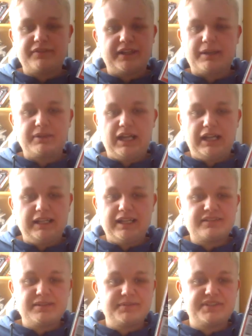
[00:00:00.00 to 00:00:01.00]
fan. I mean, I
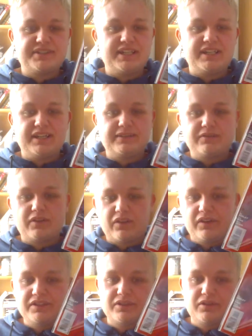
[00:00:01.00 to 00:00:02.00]
liked him CD and
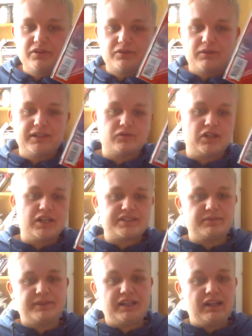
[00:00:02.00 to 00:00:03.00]
everything. He's a great
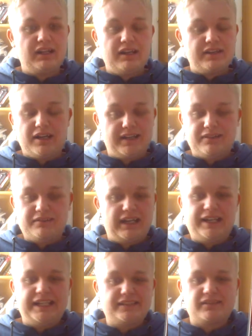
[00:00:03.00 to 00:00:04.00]
writer, but yeah,
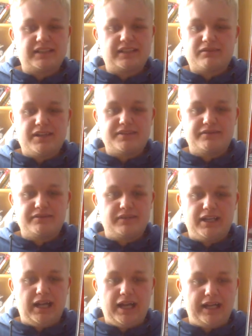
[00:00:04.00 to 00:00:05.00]
I don't like Grayson.
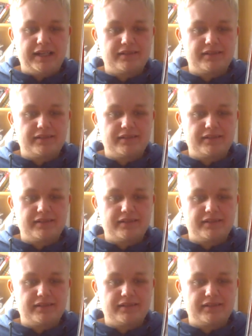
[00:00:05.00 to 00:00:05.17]
I